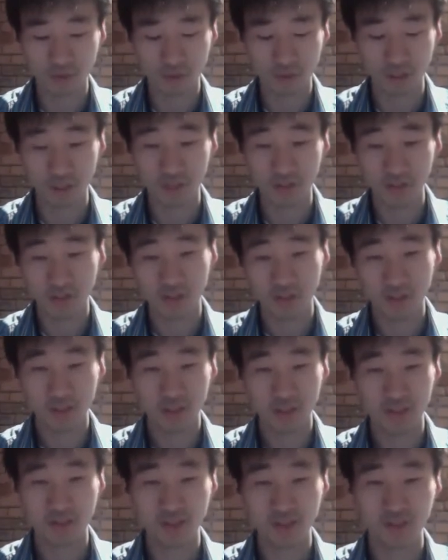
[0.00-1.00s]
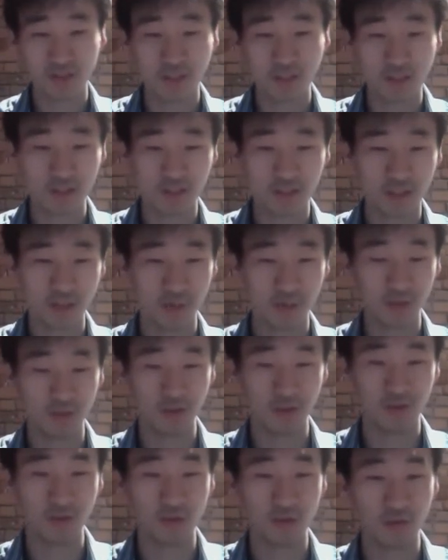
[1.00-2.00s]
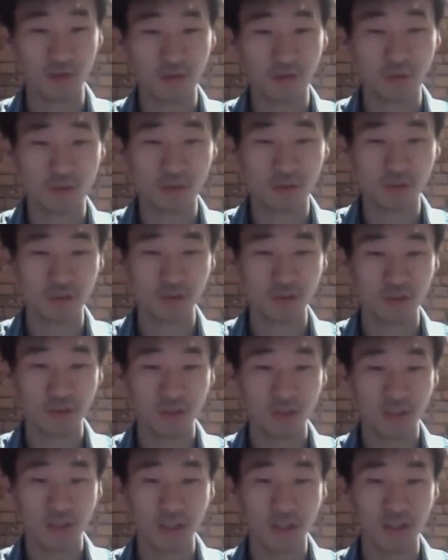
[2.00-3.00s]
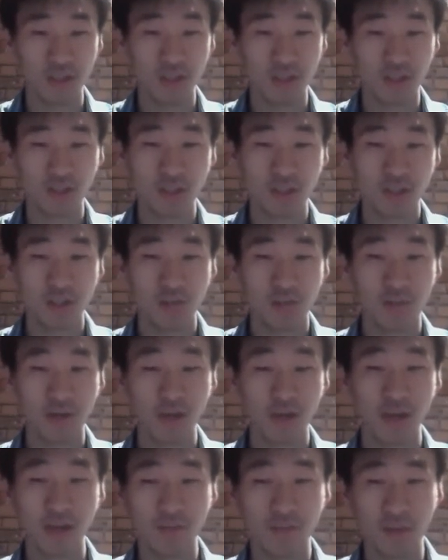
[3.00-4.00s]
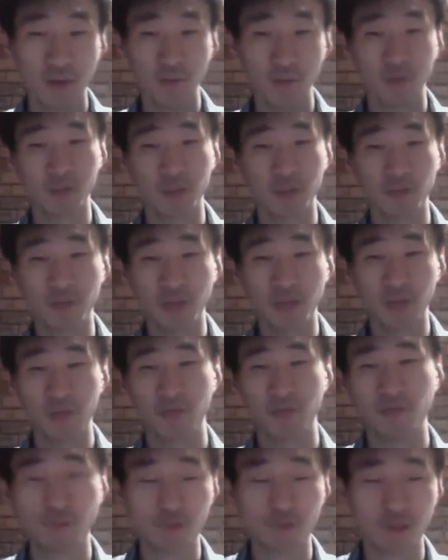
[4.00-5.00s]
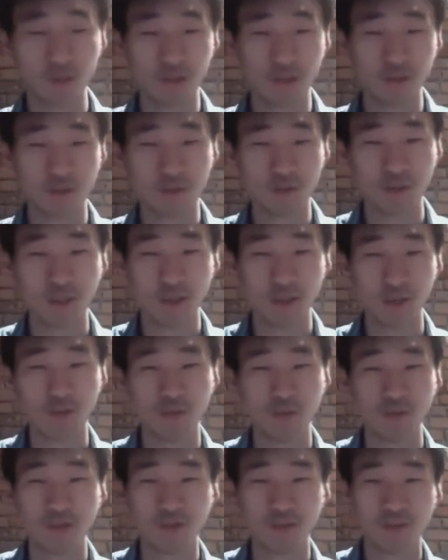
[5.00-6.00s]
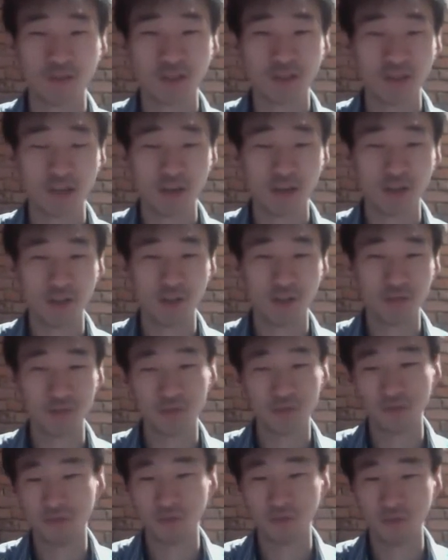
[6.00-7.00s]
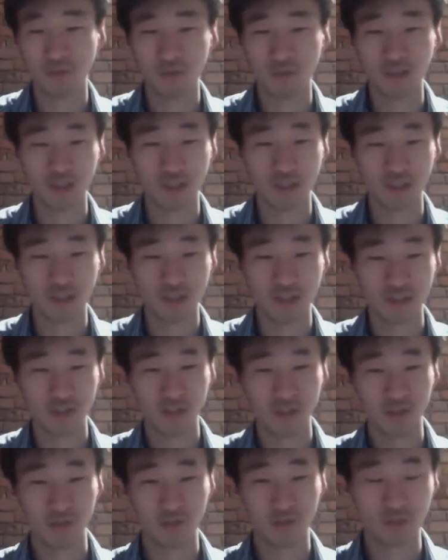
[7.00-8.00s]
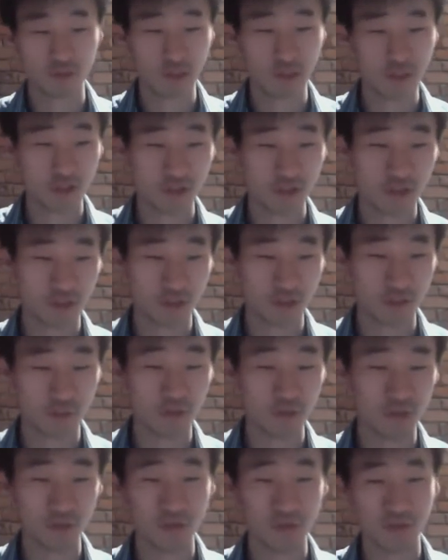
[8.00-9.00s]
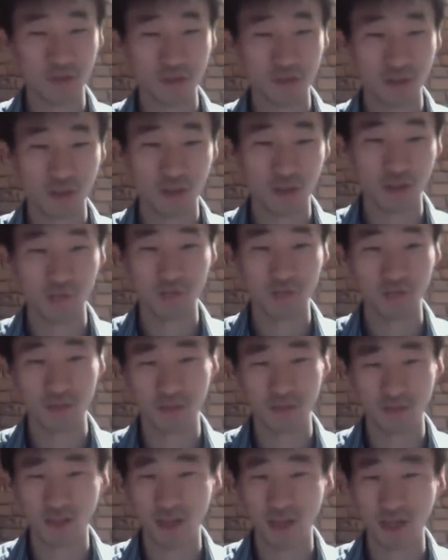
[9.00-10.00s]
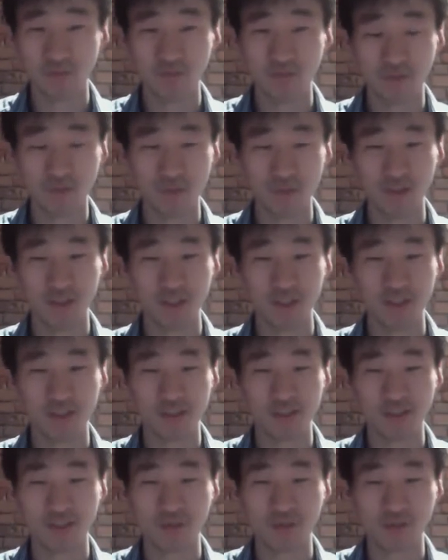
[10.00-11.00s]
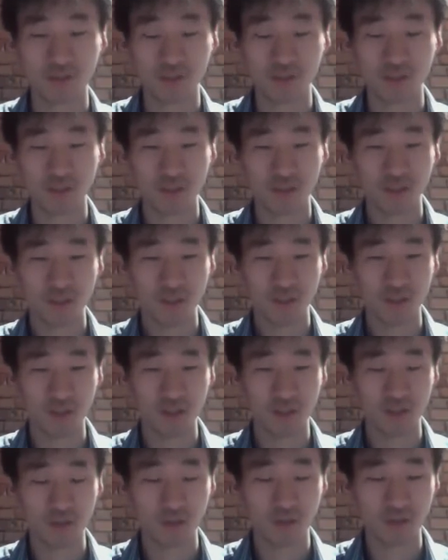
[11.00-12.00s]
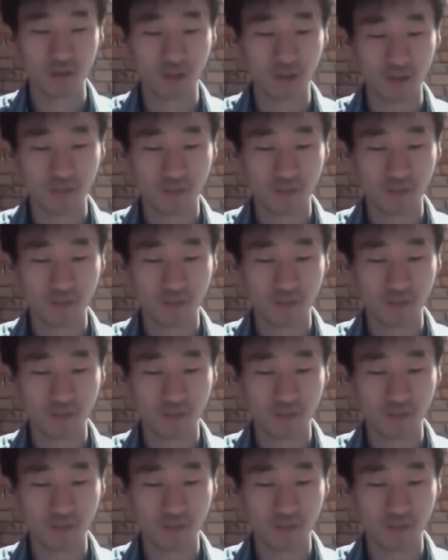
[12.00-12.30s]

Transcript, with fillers: other that's not to say other languages aren't important. I think if I if I was if I could be fluent in so many languages, I'd love to be fluent and. Of course, English is important. Um, I'm glad I'm fluent in this language, uh, especially.